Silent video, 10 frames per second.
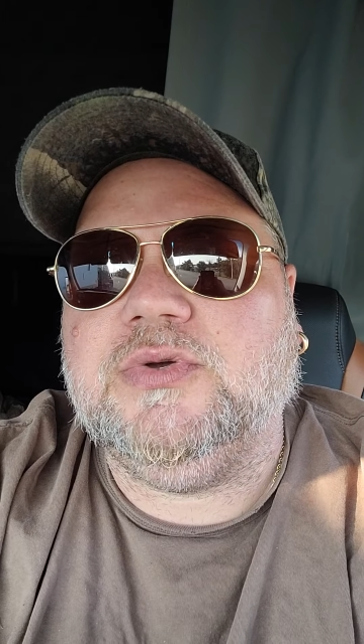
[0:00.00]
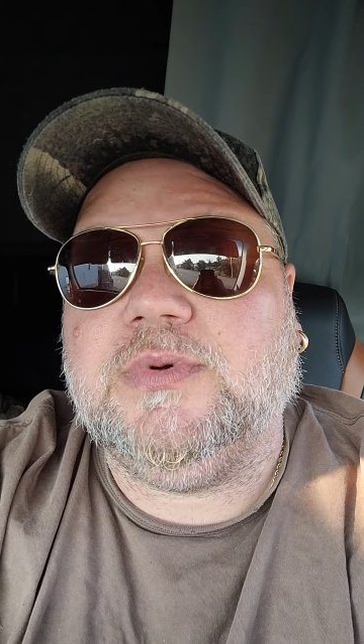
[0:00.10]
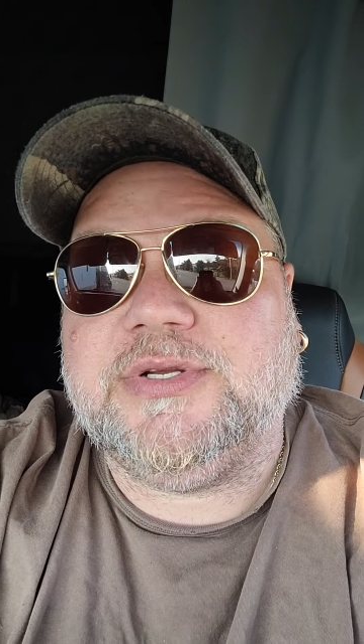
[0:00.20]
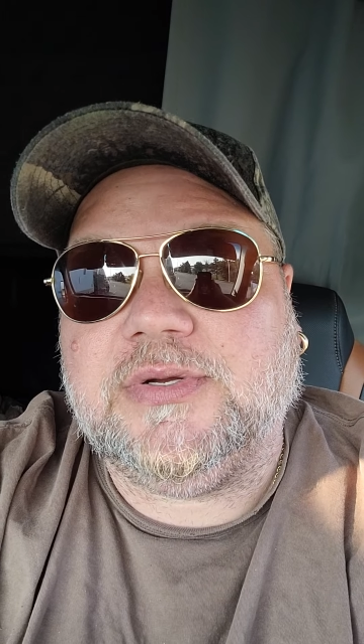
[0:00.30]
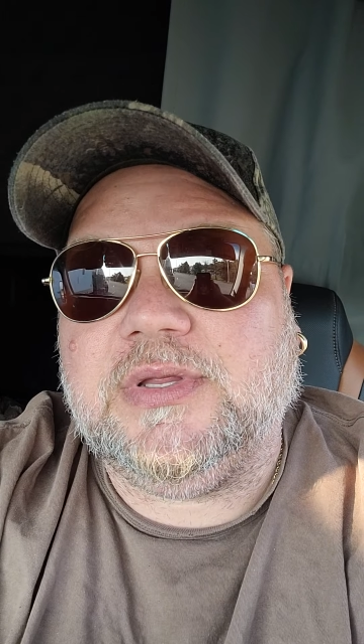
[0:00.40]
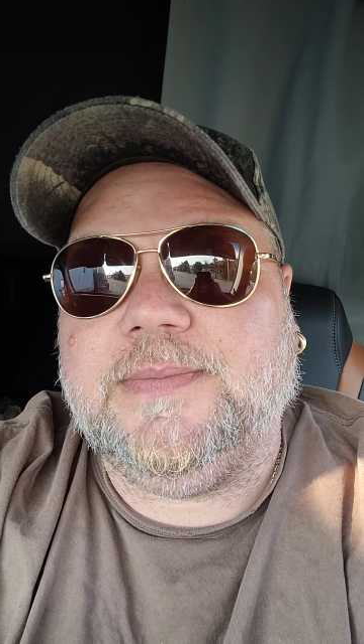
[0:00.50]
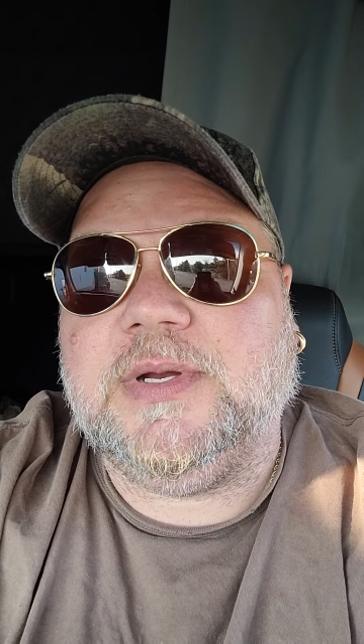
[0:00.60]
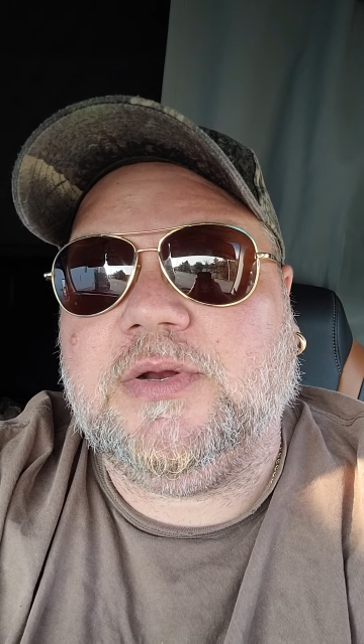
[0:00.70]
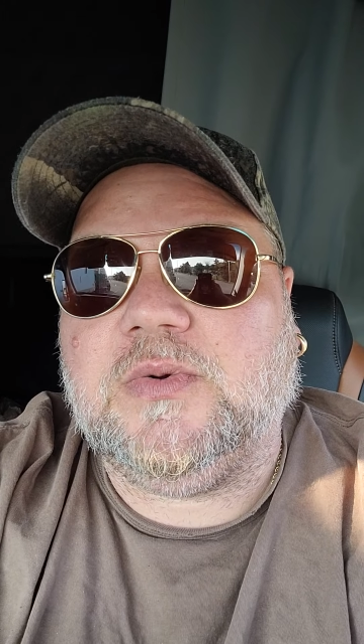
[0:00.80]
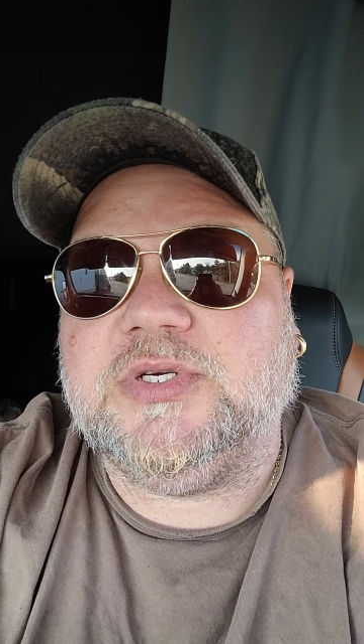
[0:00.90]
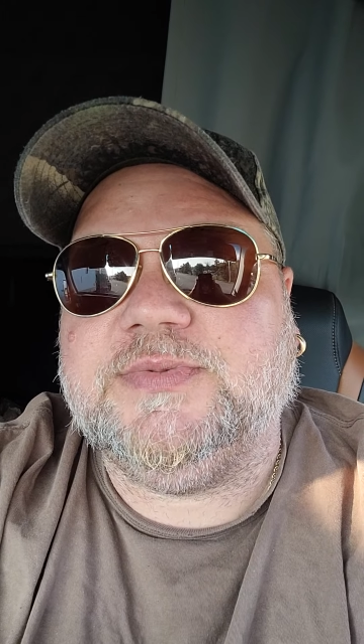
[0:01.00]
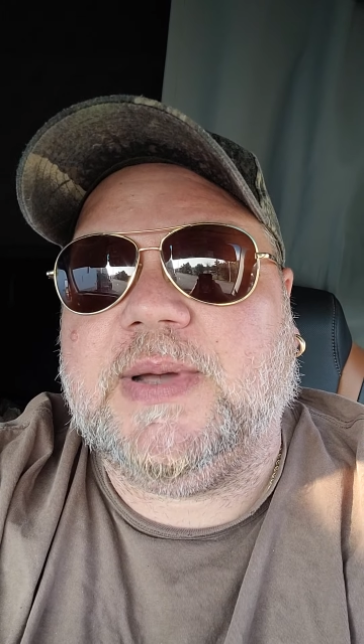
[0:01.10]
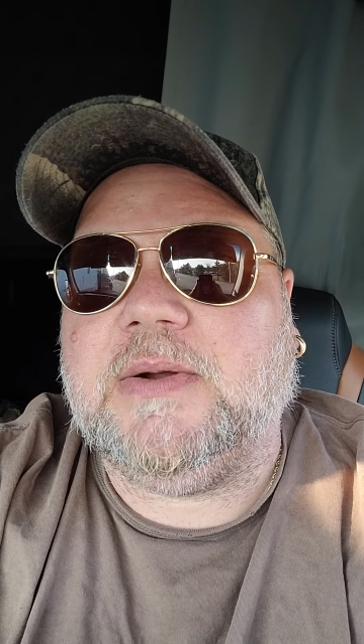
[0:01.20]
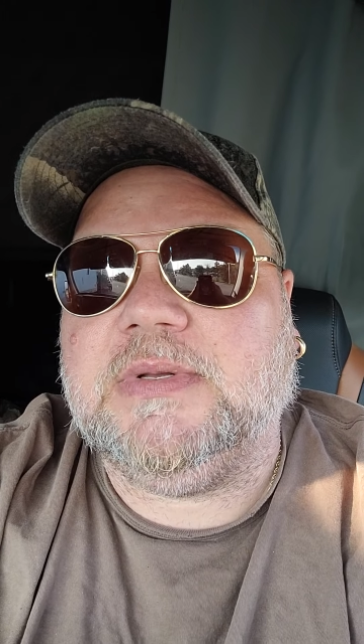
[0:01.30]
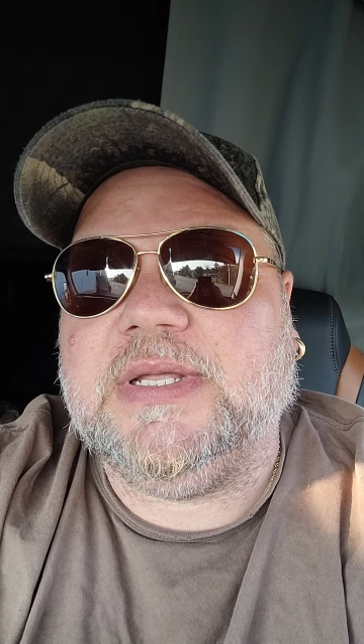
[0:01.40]
which are limited
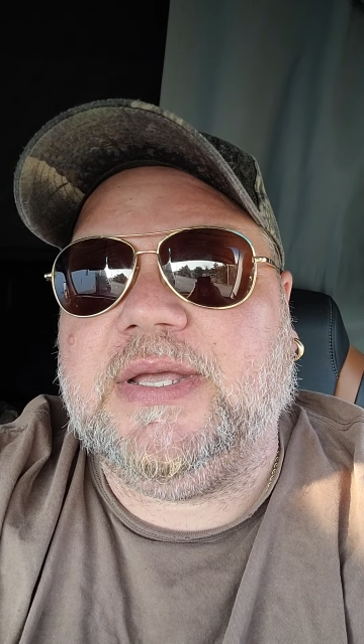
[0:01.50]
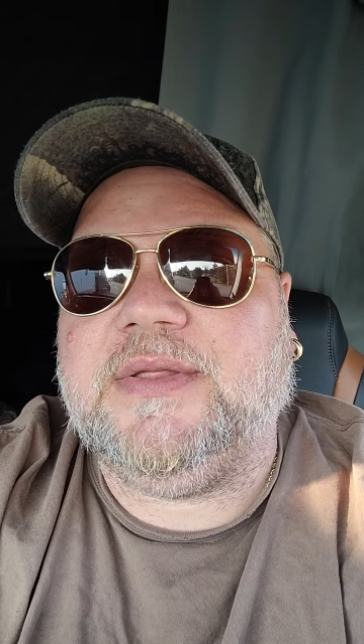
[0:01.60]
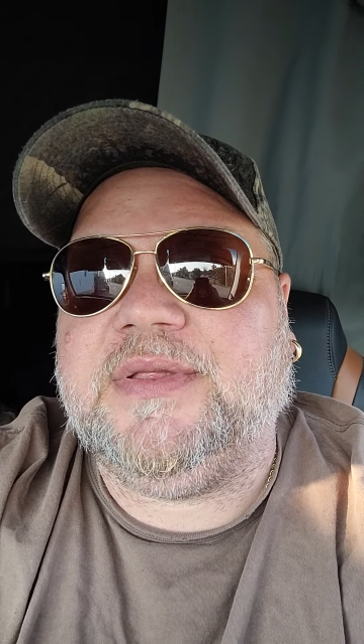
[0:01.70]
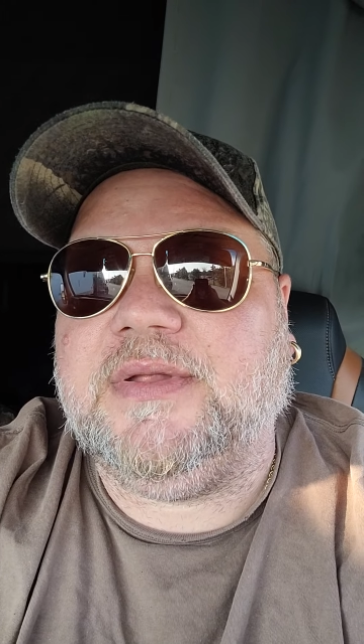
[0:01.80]
horsepower lakes.